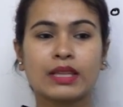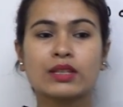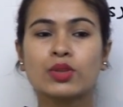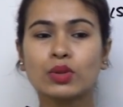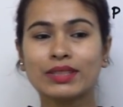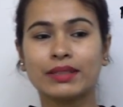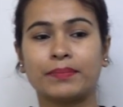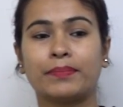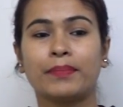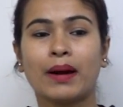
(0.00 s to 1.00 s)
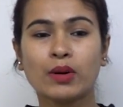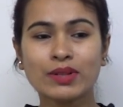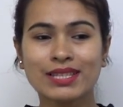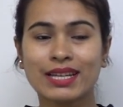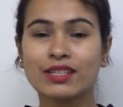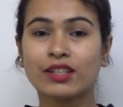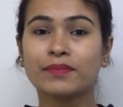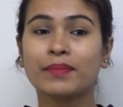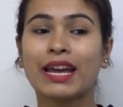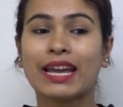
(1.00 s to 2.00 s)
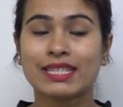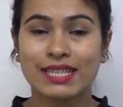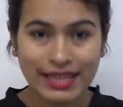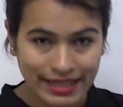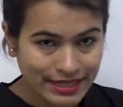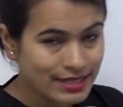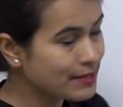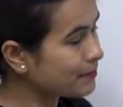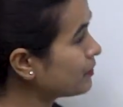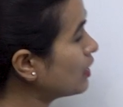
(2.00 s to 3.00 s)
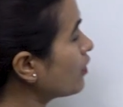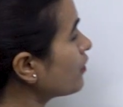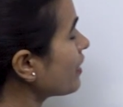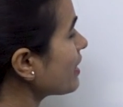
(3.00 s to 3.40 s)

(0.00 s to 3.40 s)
So the power set of S is, for